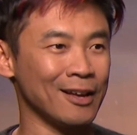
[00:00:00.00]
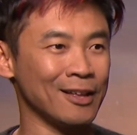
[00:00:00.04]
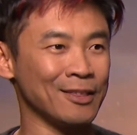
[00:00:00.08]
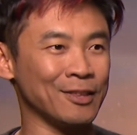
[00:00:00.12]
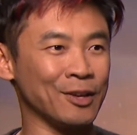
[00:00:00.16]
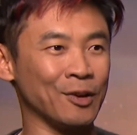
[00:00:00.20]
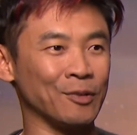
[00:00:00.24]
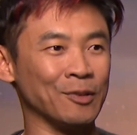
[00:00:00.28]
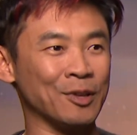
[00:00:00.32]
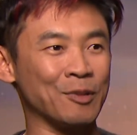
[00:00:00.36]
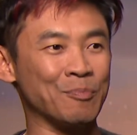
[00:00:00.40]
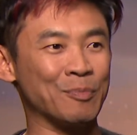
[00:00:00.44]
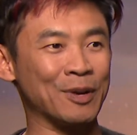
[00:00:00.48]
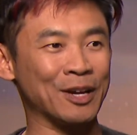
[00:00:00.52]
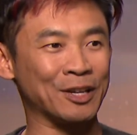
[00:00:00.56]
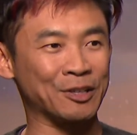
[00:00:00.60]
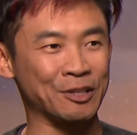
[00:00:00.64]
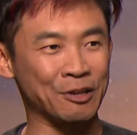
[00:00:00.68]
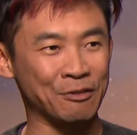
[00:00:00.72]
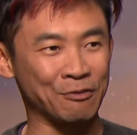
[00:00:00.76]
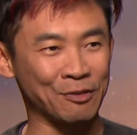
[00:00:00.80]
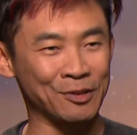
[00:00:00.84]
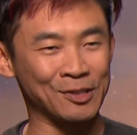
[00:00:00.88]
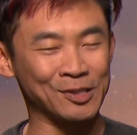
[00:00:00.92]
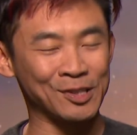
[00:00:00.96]
The only big
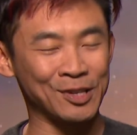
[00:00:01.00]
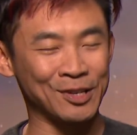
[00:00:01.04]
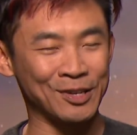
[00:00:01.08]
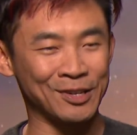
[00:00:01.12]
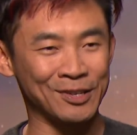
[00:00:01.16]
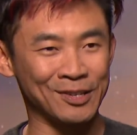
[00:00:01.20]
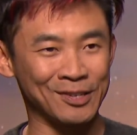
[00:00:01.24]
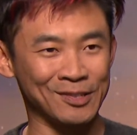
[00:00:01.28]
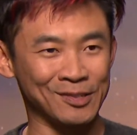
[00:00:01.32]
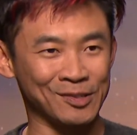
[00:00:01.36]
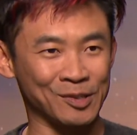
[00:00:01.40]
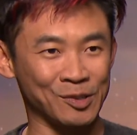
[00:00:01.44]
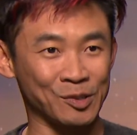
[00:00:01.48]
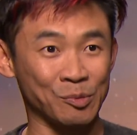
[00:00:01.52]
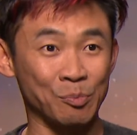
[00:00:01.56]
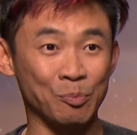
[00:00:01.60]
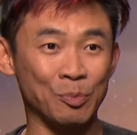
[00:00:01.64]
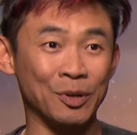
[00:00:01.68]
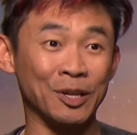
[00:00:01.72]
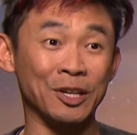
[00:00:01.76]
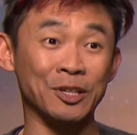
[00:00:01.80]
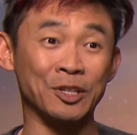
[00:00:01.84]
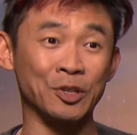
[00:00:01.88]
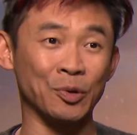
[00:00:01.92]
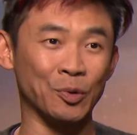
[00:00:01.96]
difference here is just
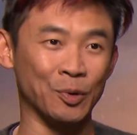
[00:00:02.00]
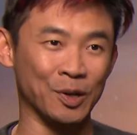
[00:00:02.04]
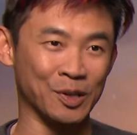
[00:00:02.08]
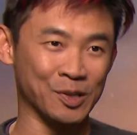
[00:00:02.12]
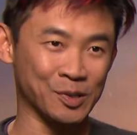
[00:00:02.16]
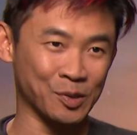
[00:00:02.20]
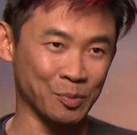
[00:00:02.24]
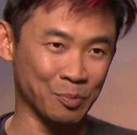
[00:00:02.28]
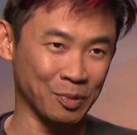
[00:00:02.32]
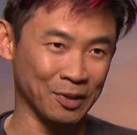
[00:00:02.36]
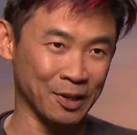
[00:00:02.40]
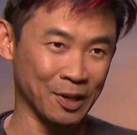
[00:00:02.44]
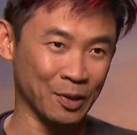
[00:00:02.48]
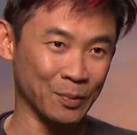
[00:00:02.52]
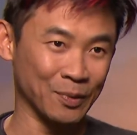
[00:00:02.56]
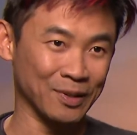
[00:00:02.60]
bigger toys to play